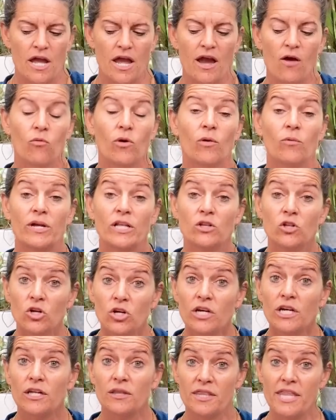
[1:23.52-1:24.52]
And when we
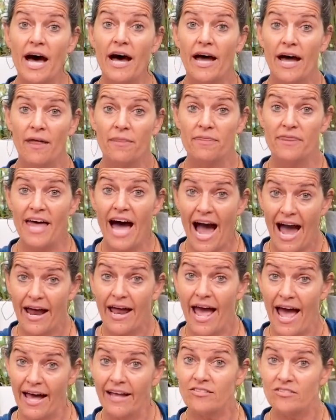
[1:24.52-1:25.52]
look at, the, at that,
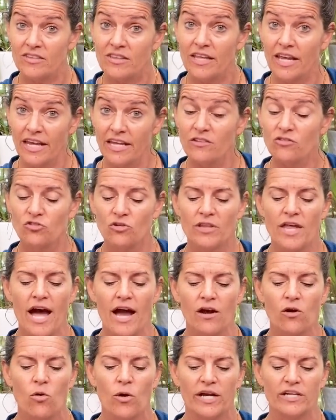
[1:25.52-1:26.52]
ask, answer
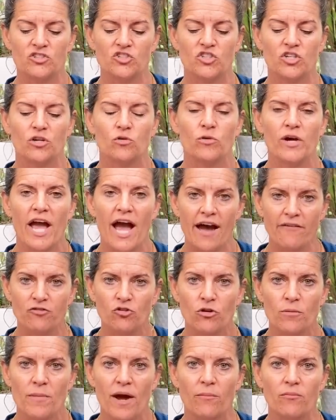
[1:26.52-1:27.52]
that question, we have
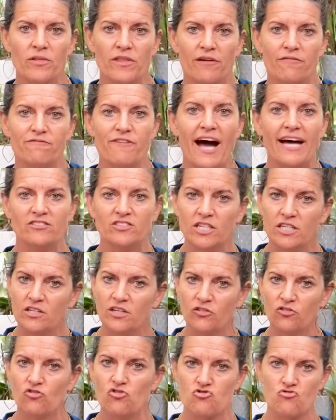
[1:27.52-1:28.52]
to remember that fasting
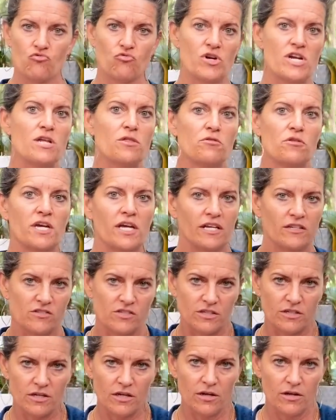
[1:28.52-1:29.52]
does three
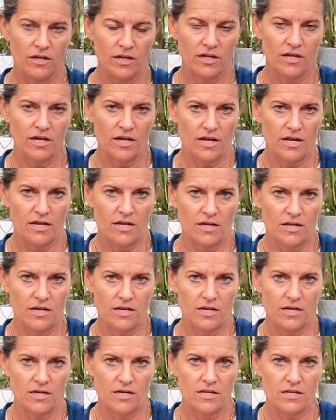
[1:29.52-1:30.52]
things in, in,
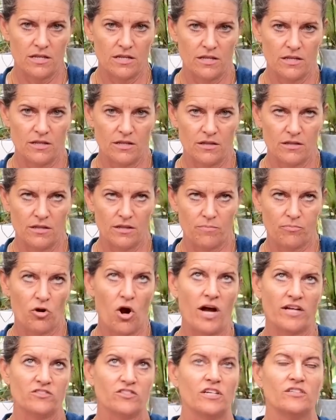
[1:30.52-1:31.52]
in the
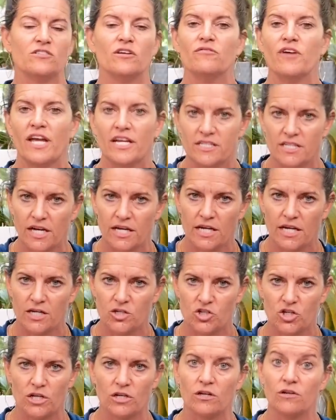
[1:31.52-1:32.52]
process of
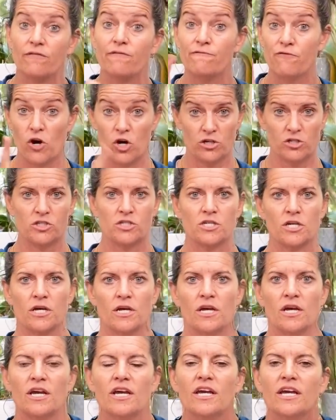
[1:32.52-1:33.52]
anti-aging. First,
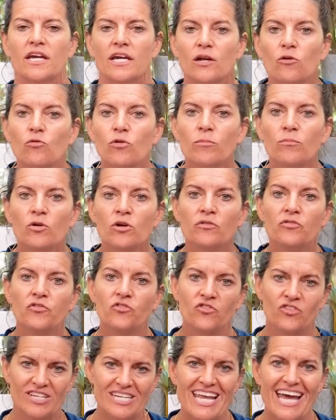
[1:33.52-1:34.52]
it removes
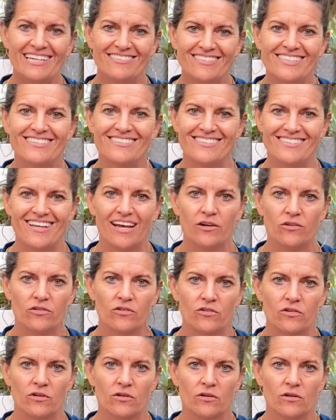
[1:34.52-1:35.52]
senescent
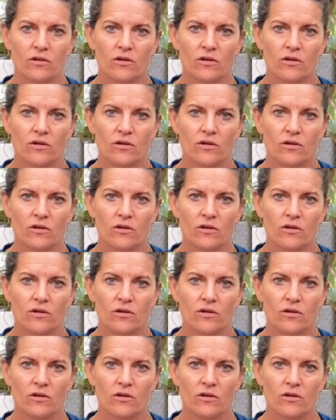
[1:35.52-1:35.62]
cells.